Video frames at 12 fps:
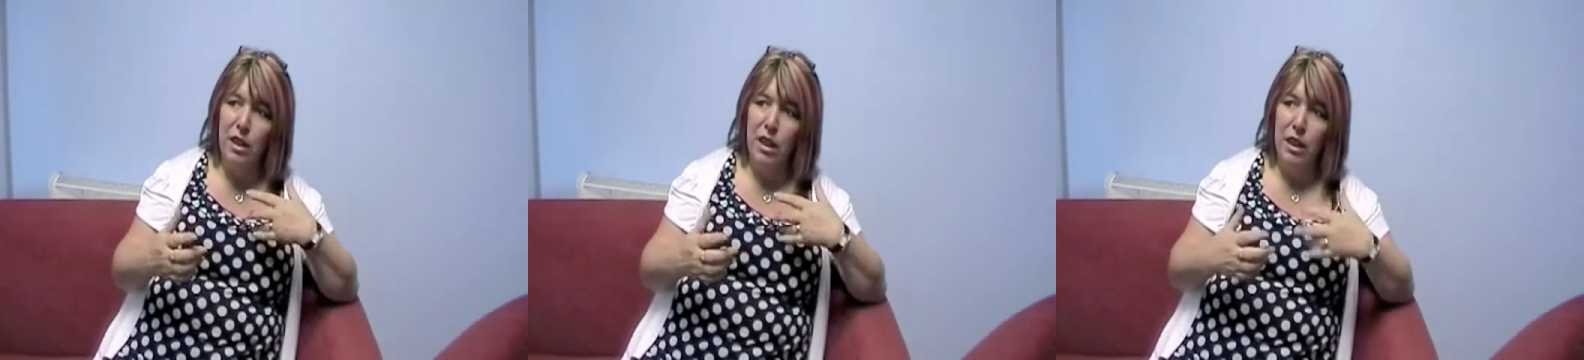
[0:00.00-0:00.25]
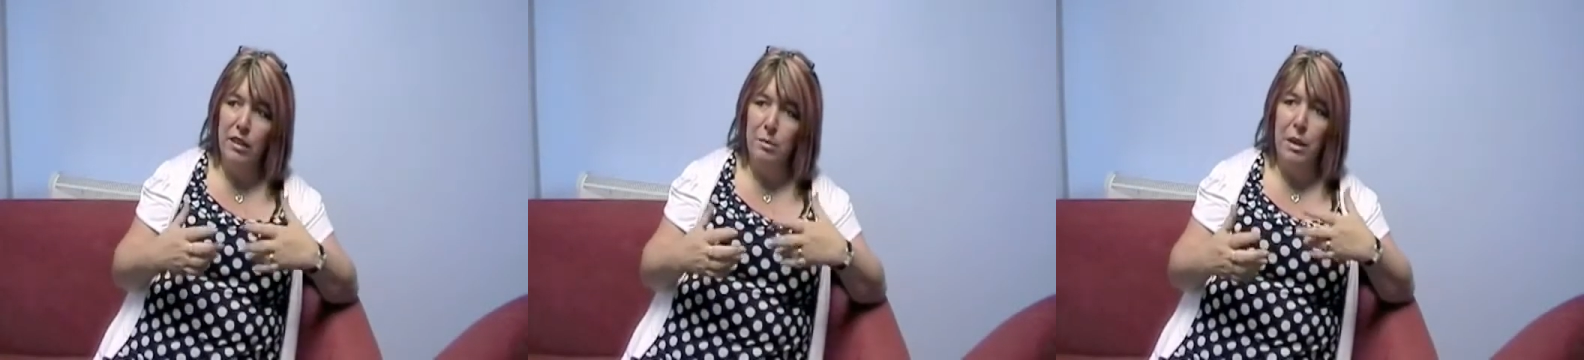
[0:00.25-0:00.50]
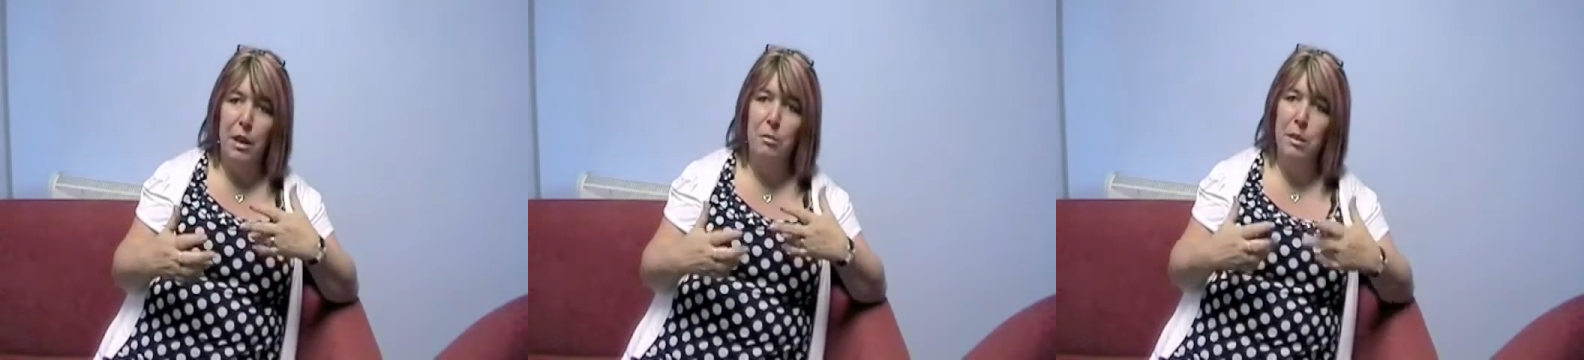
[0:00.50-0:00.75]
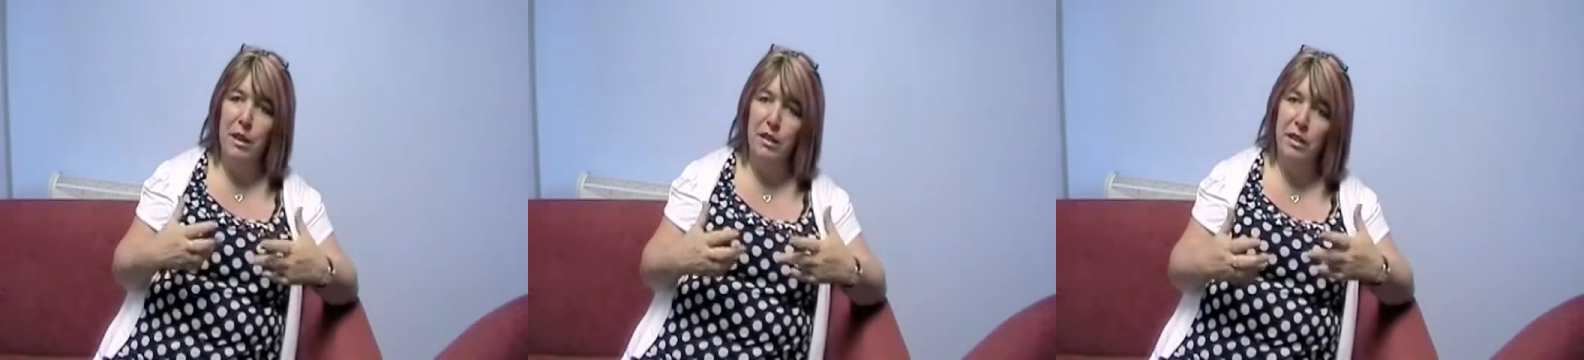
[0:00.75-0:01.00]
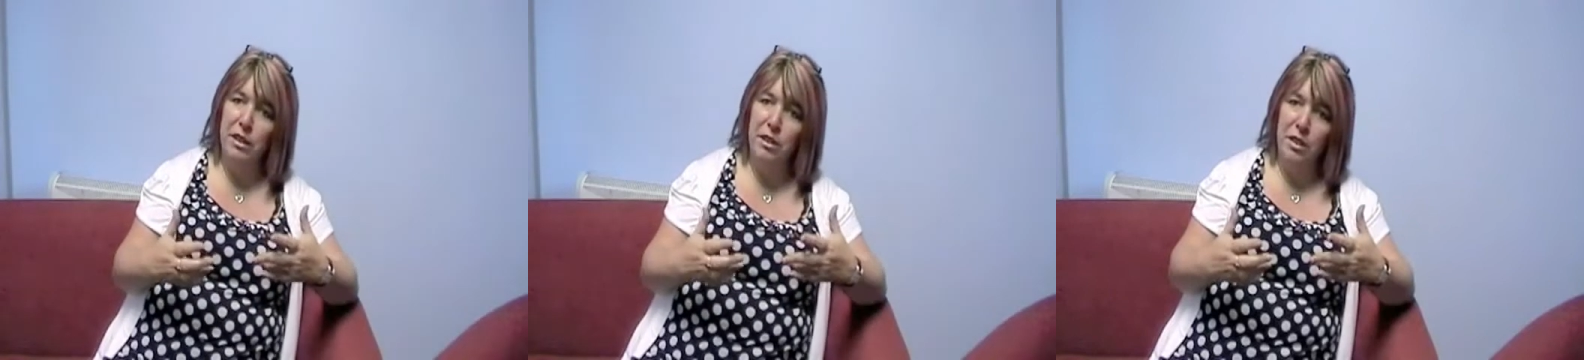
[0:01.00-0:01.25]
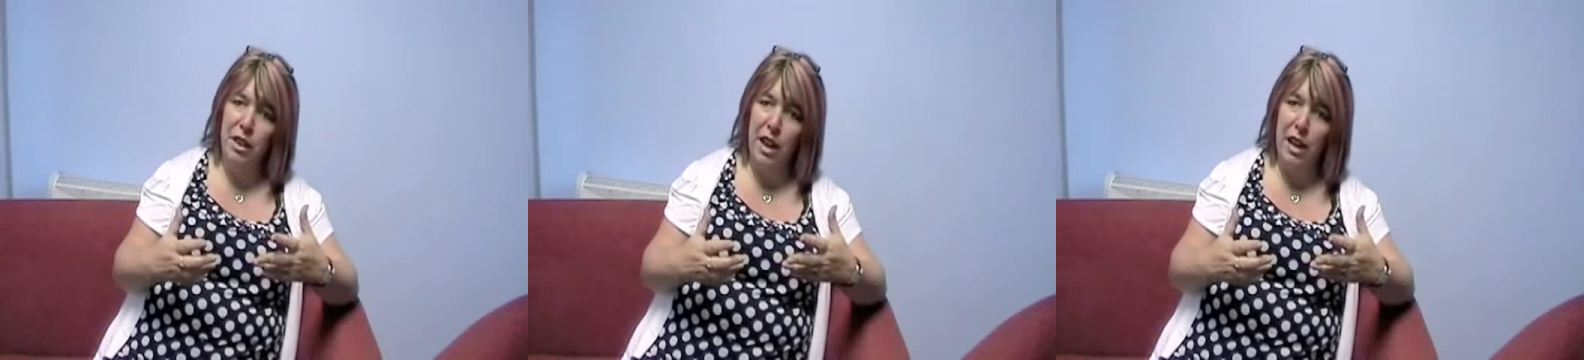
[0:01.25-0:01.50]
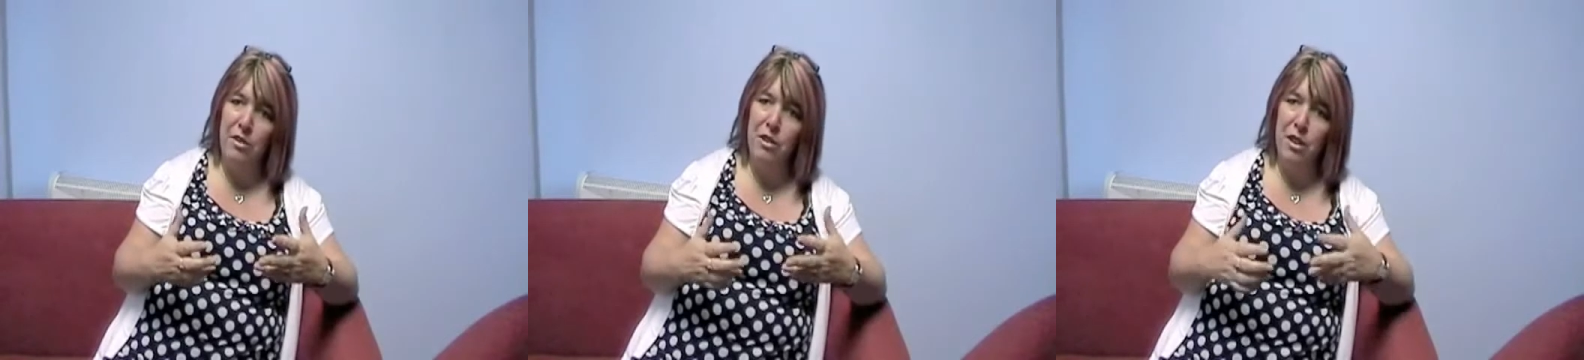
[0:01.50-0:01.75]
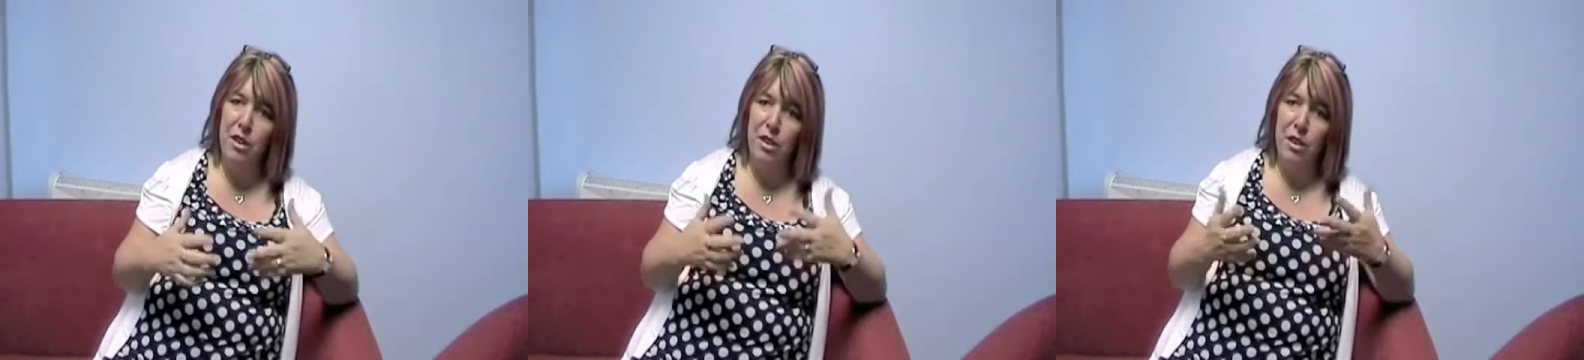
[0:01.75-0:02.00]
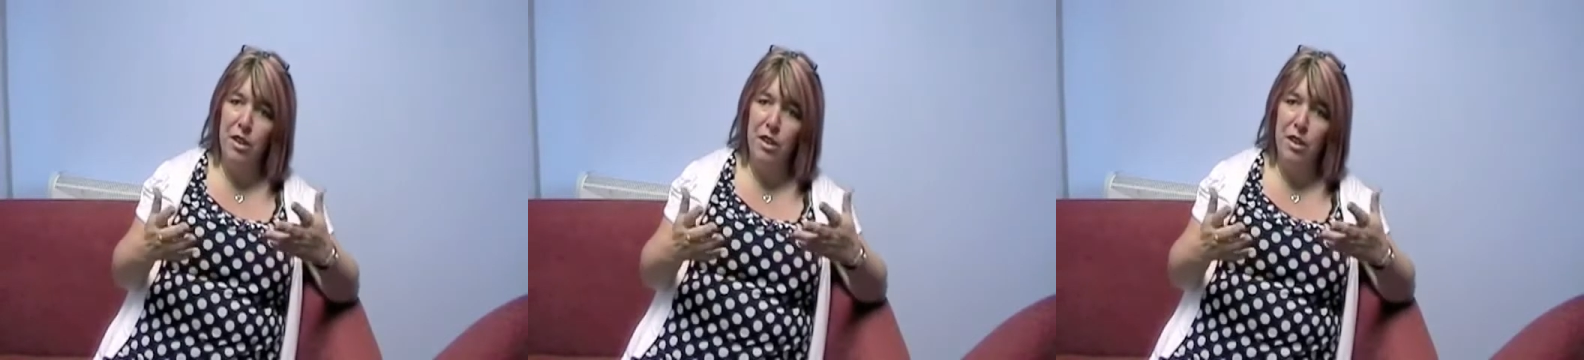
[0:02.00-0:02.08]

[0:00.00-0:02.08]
It's about meeting another carer